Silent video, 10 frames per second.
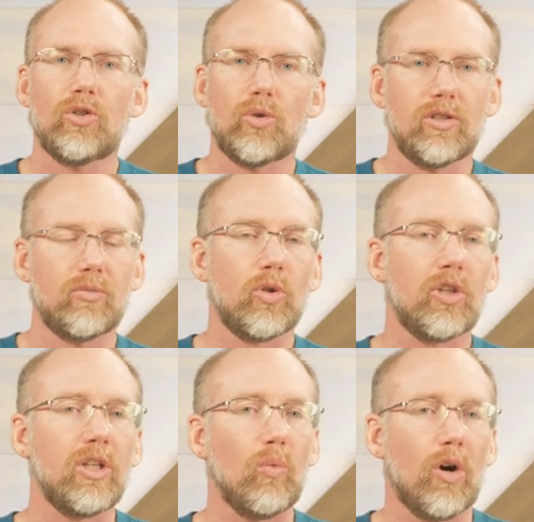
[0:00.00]

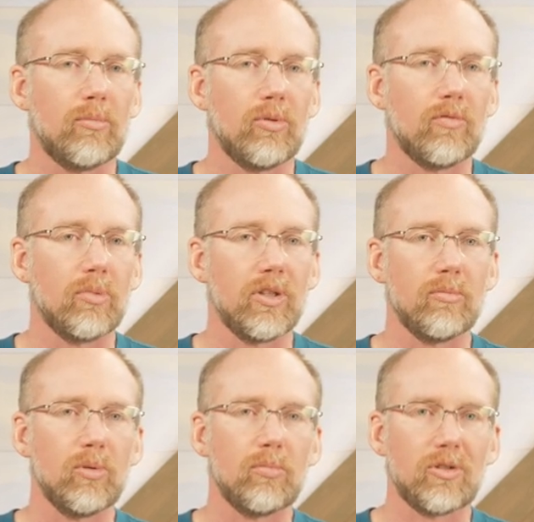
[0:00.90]
trustworthy waterproof
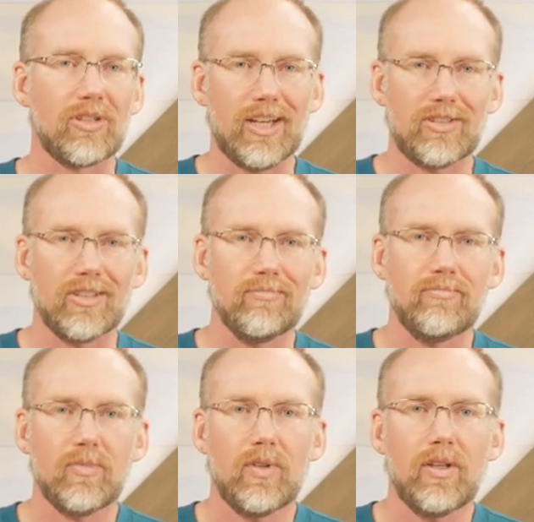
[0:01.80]
breathable
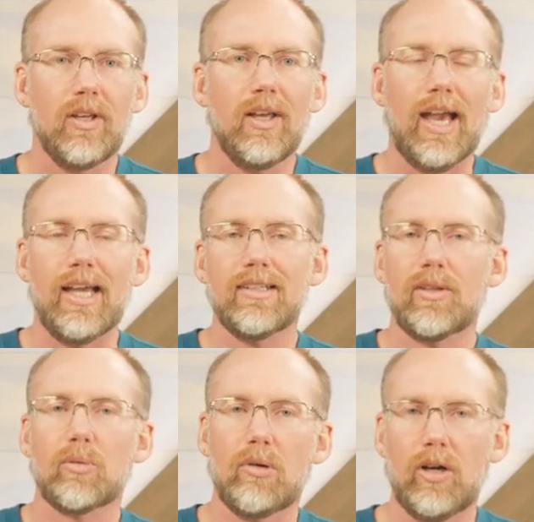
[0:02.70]
protection, and
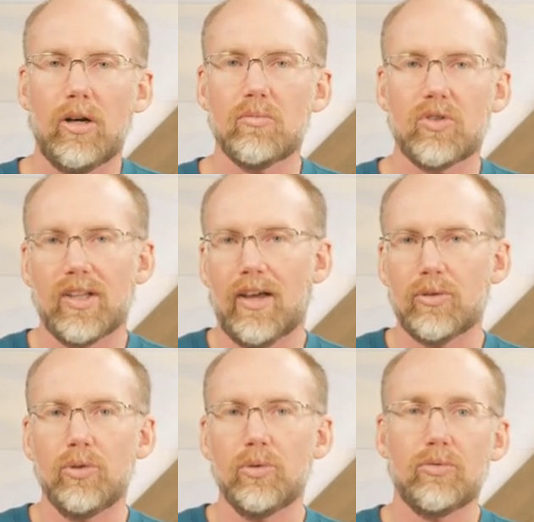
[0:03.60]
leather palms that allow
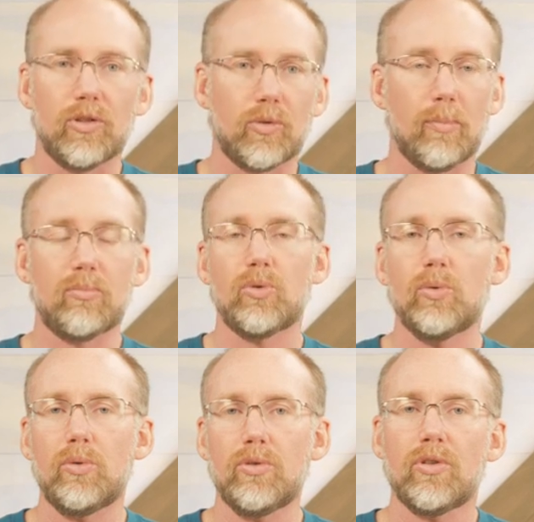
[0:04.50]
you to grip
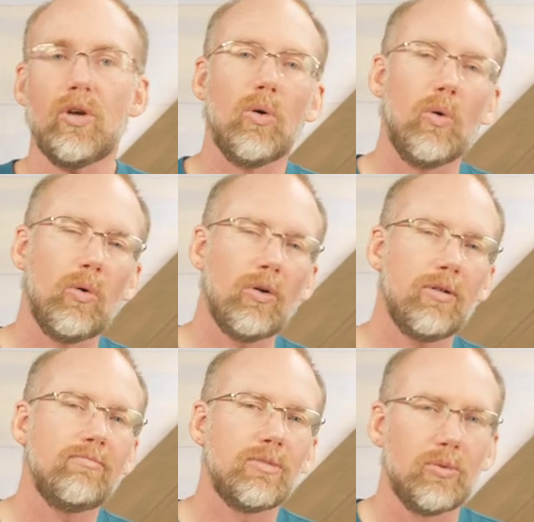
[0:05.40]
tools
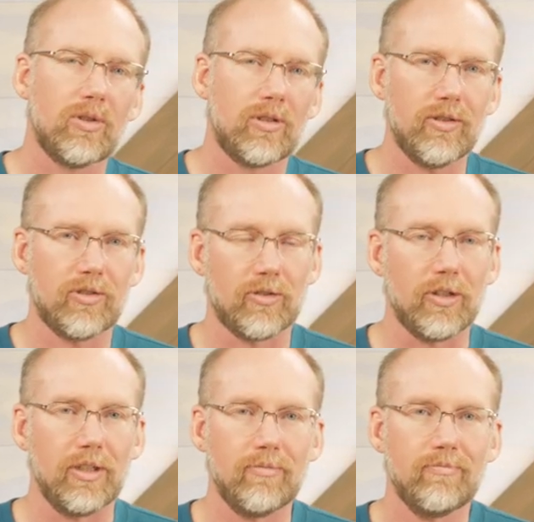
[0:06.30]
or use a
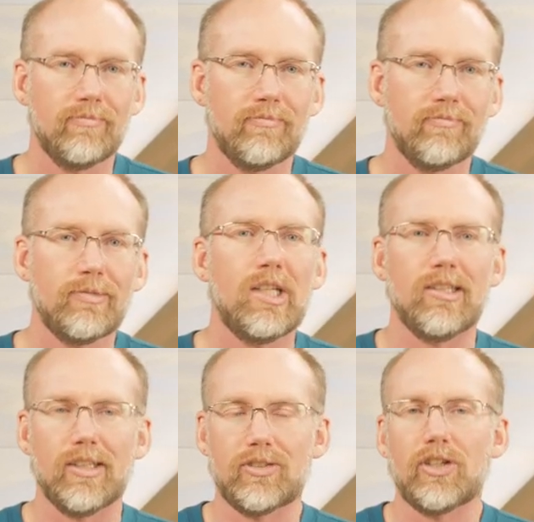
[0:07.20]
touchscreen.
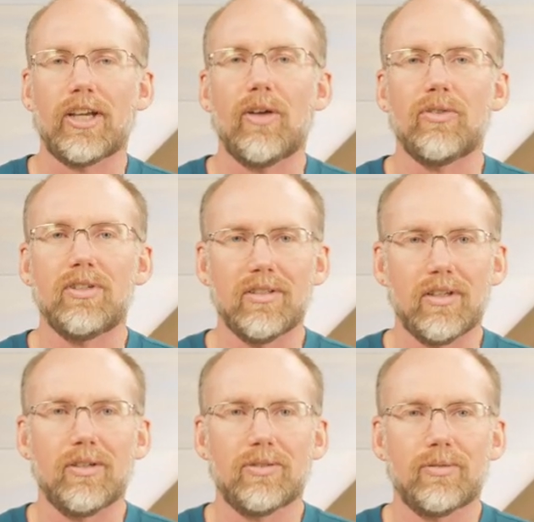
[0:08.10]
Let's check out the
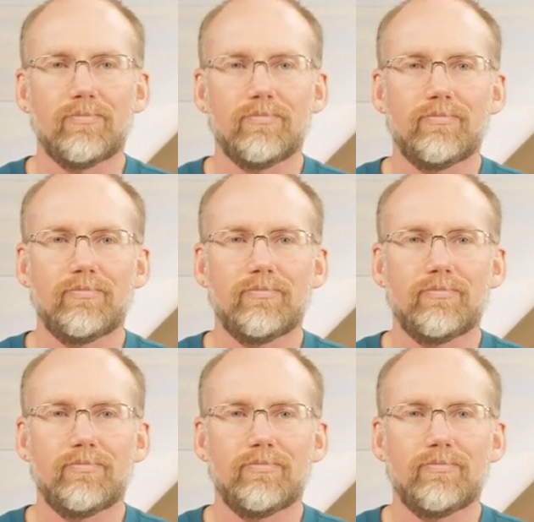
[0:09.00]
details.